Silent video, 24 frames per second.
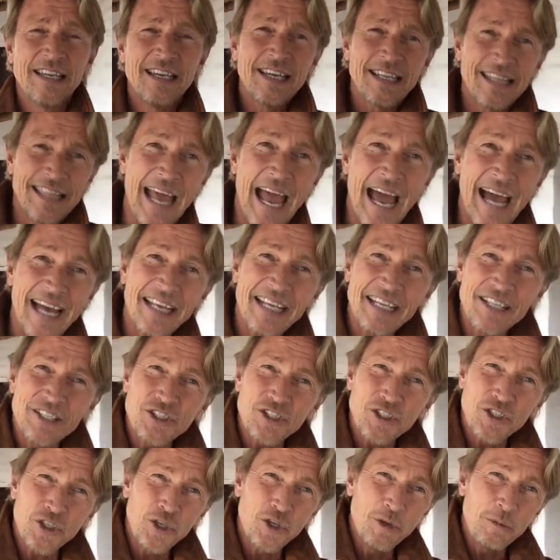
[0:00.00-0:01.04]
That is
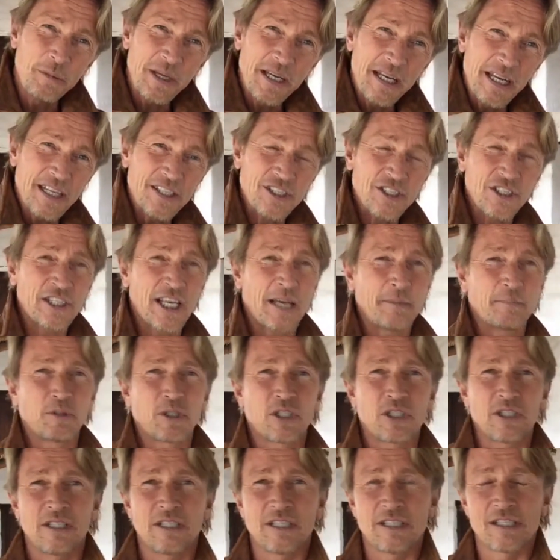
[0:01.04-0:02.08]
human
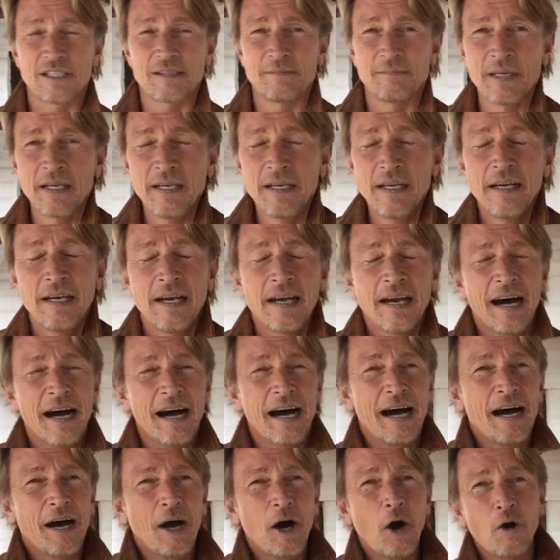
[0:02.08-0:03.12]
exceptionalism.
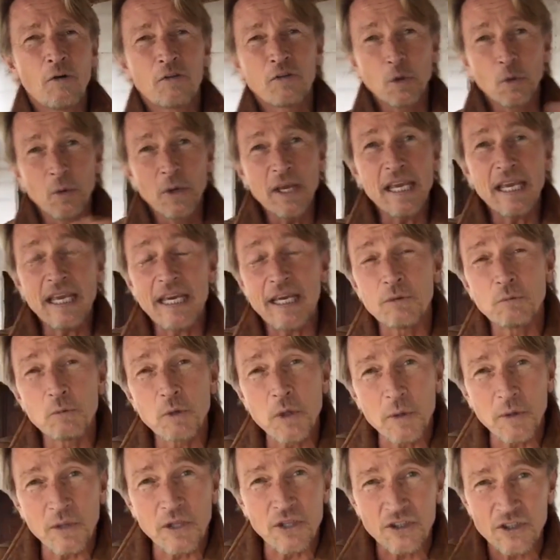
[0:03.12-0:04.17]
Over the weekend, we
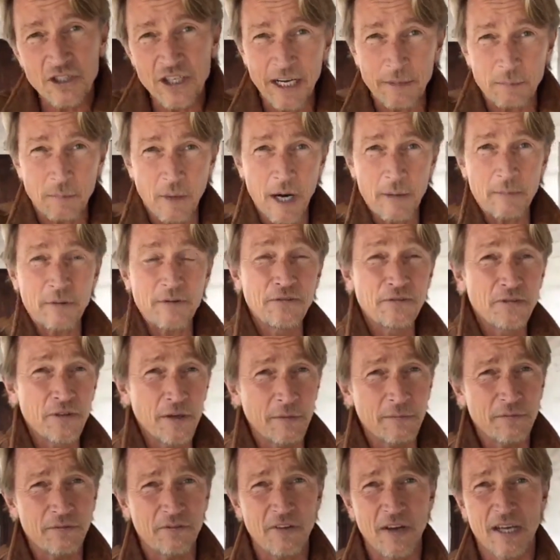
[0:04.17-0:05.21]
were at the Santa Barbara Film
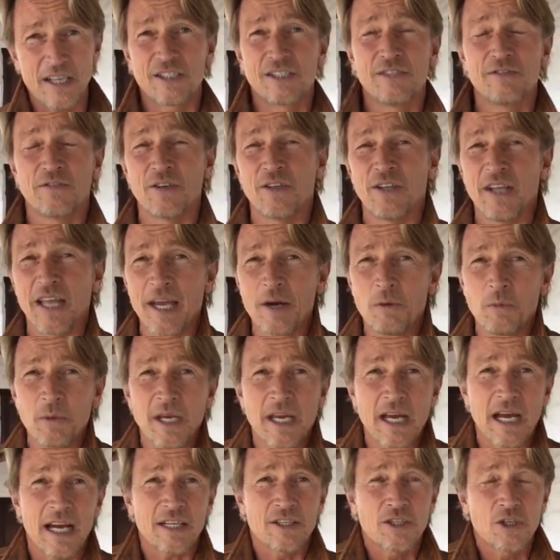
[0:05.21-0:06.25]
Festival, and we
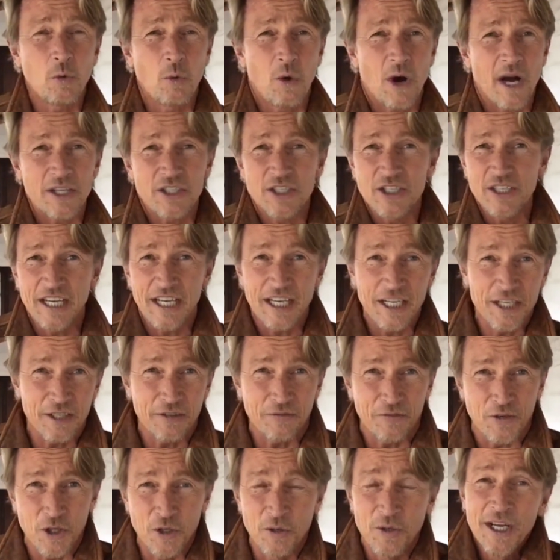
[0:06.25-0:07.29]
got to watch an
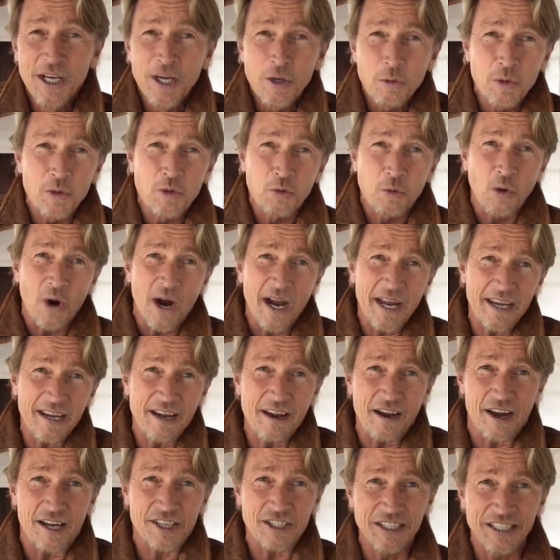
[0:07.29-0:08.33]
interview with Ryan
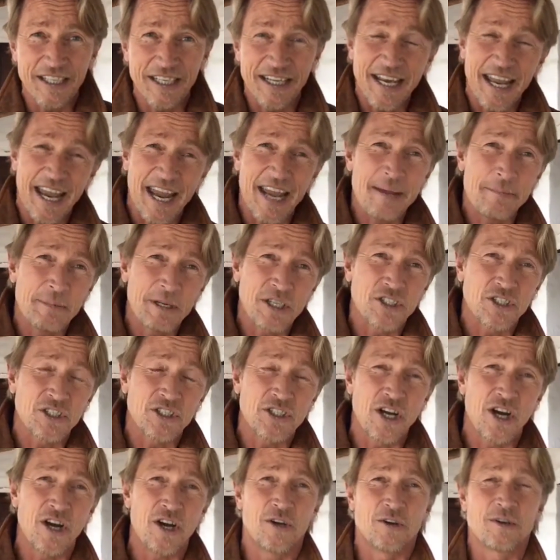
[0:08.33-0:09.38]
Gosling and Emma
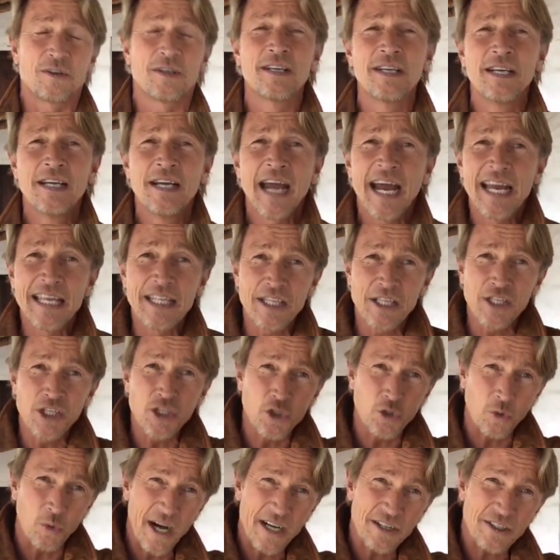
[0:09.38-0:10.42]
Stone. And then the
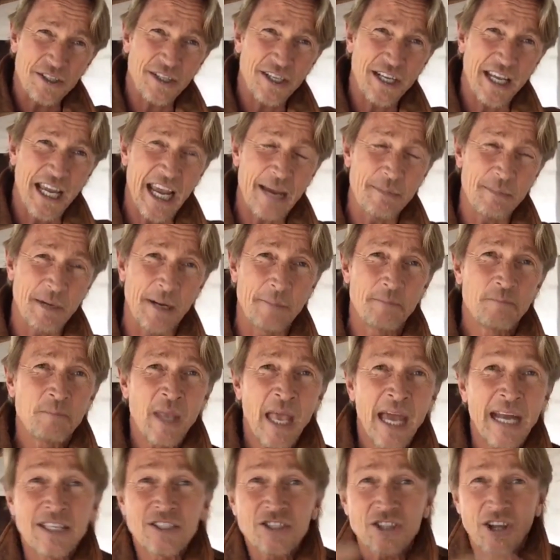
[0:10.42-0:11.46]
director came up,
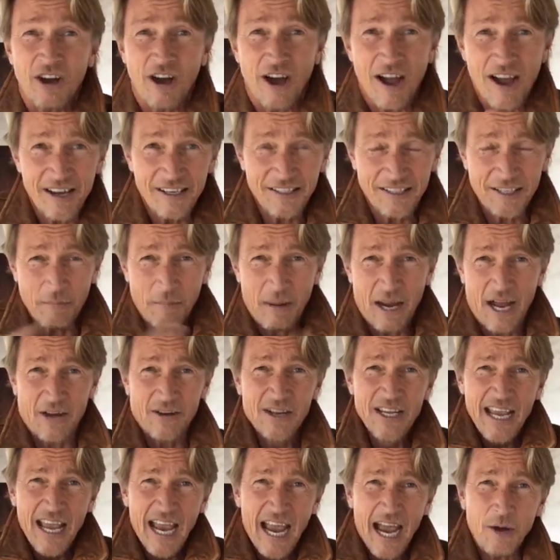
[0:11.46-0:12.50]
and he talked about
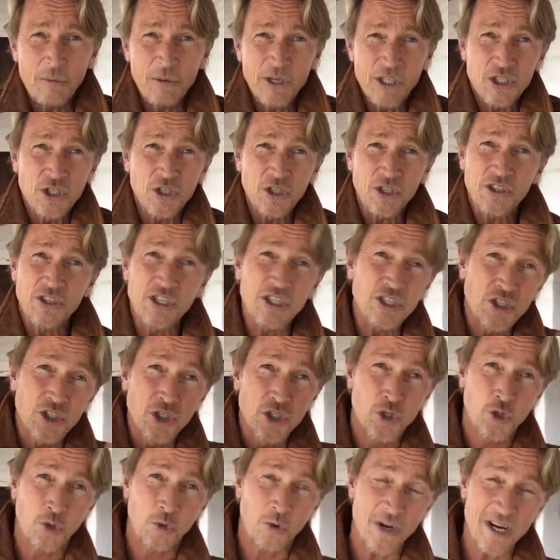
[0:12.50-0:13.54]
how he took this
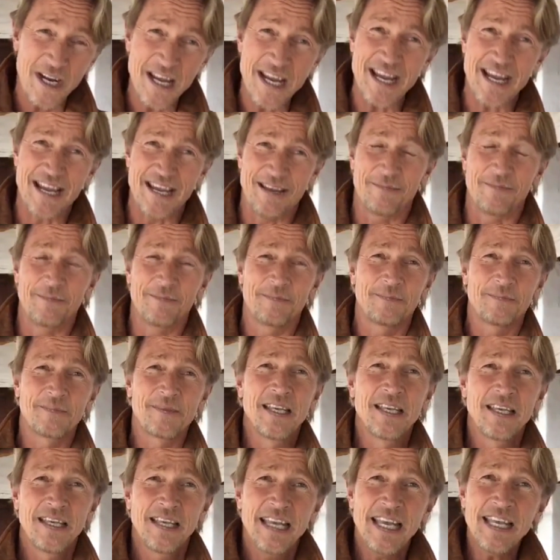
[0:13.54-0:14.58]
dream.
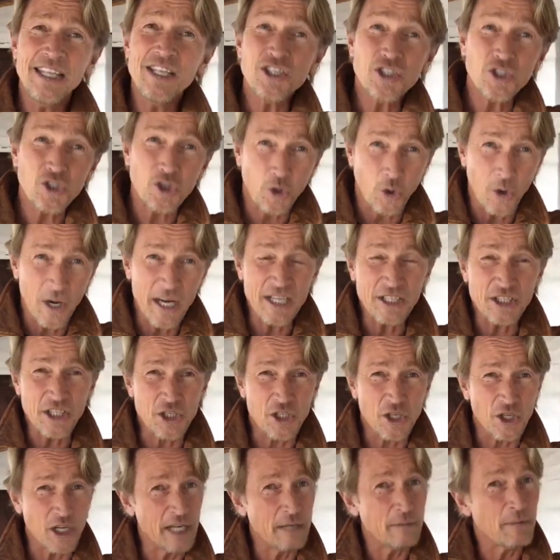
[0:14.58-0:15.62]
He had this crazy
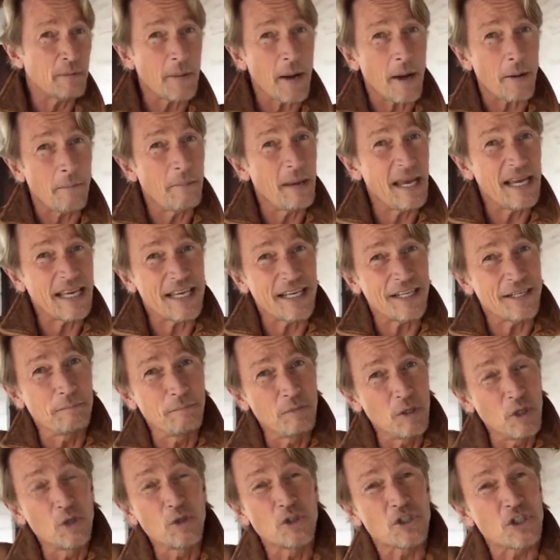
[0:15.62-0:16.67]
dream about making a
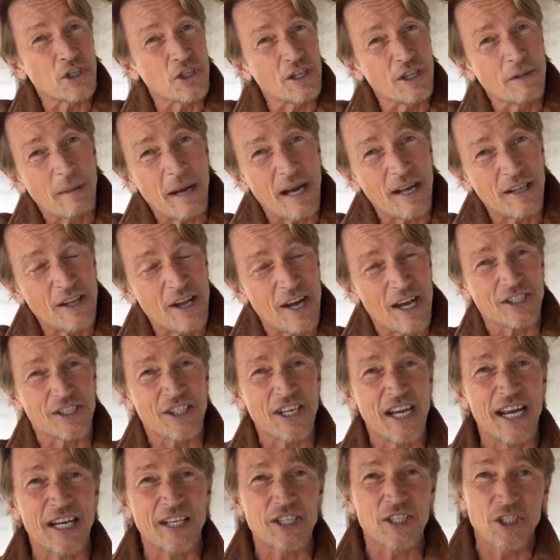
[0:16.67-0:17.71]
musical about Los
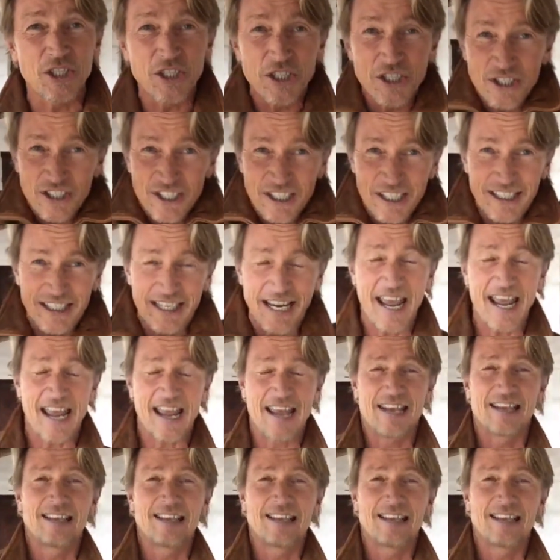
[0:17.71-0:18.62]
Angeles today.